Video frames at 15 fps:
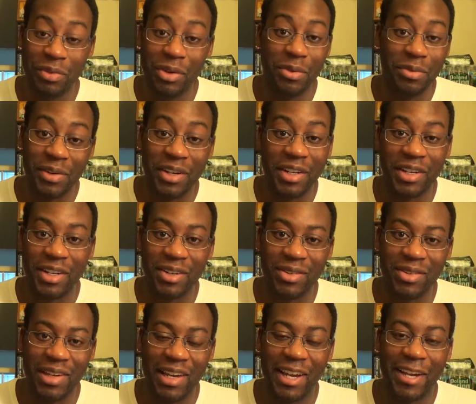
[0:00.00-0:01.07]
video,
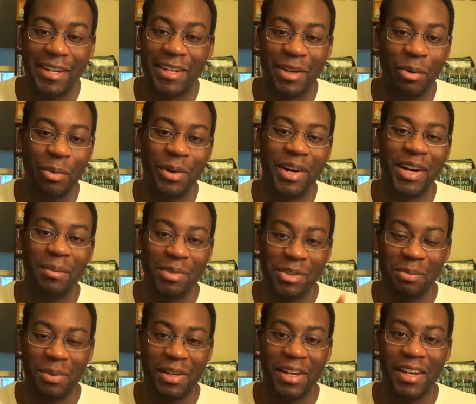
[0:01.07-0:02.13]
and don't worry, I'm
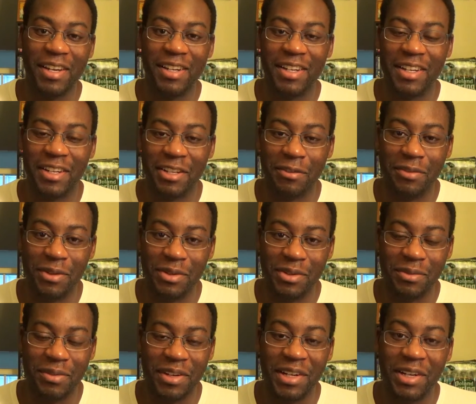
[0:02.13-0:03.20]
explaining in a
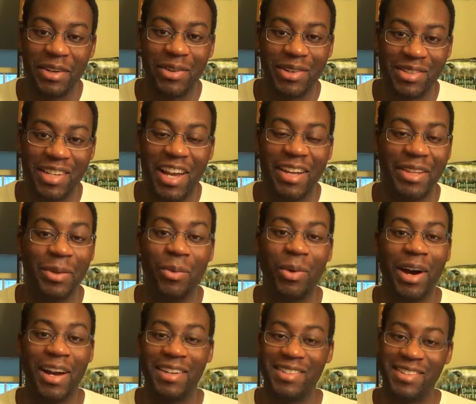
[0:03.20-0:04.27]
future video exactly
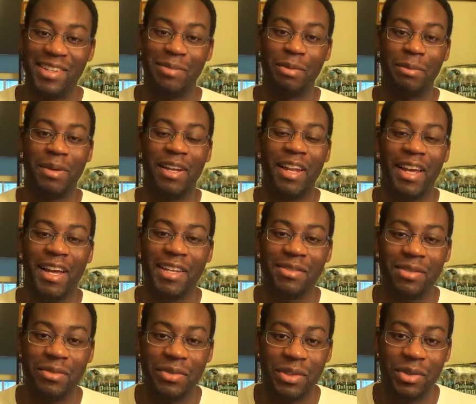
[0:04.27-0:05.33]
why this is going to be my
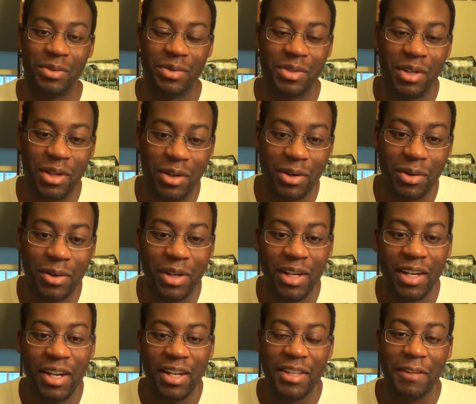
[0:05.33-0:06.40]
last review. So
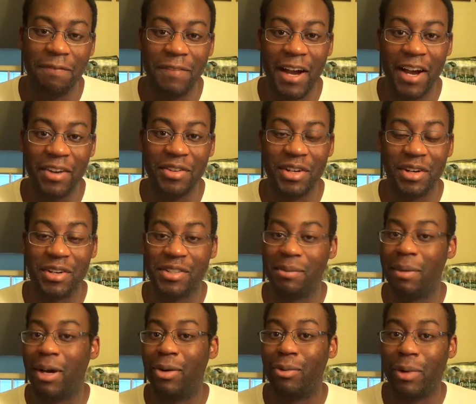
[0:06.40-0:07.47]
the founder is
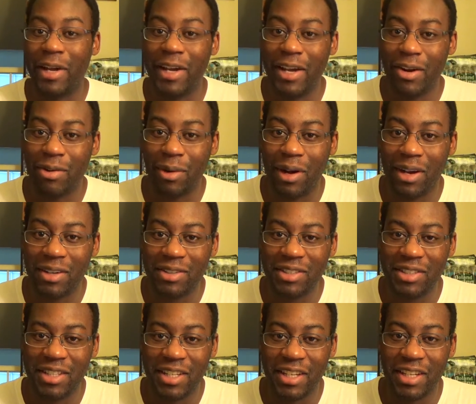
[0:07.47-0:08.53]
about Ray
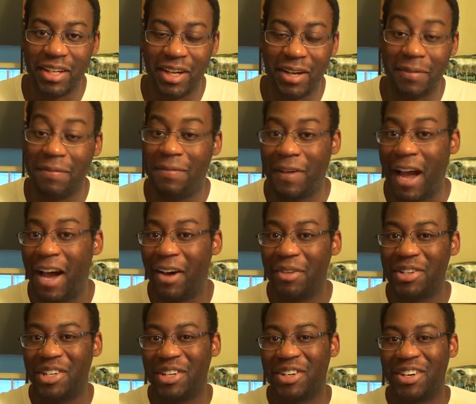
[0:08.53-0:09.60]
Kroc, the
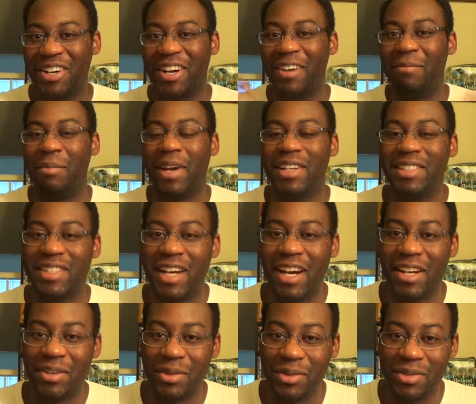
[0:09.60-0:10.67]
founder of
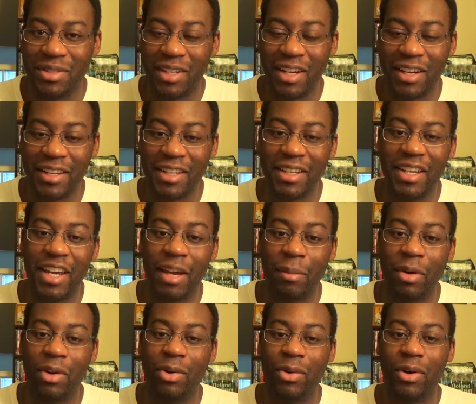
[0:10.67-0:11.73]
McDonald's. He
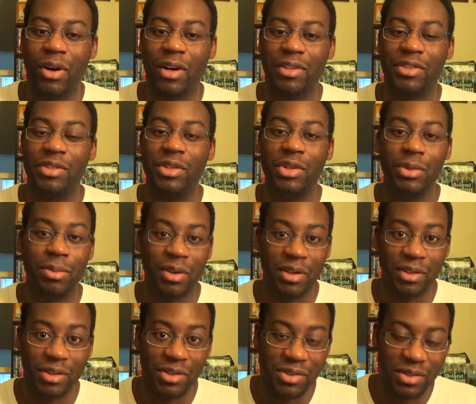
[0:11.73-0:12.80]
came across two
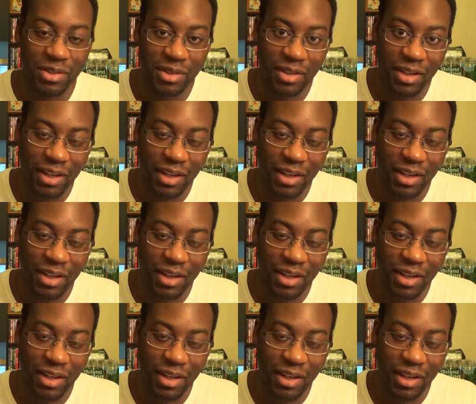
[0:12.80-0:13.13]
brothers